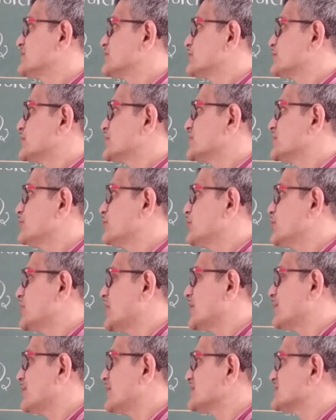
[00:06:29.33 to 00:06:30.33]
What is the
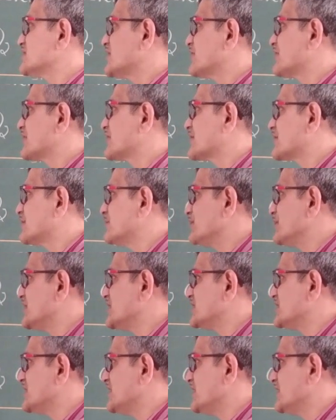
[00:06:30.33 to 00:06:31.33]
molar mass of
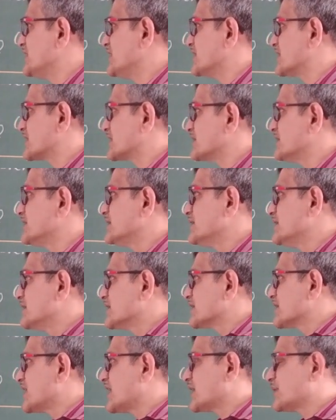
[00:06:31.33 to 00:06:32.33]
methane here?
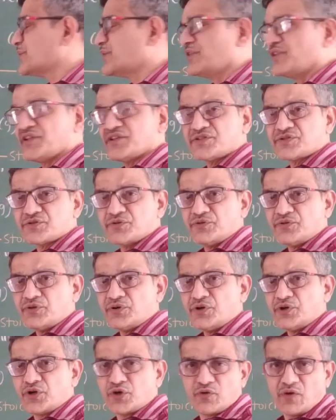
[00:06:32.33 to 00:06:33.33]
Carbon raised to
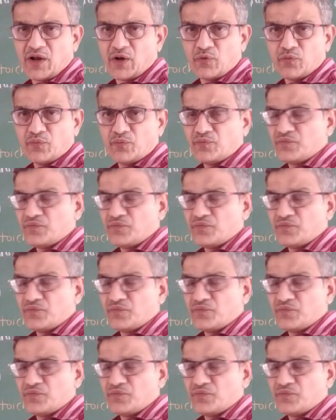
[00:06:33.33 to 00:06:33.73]
12.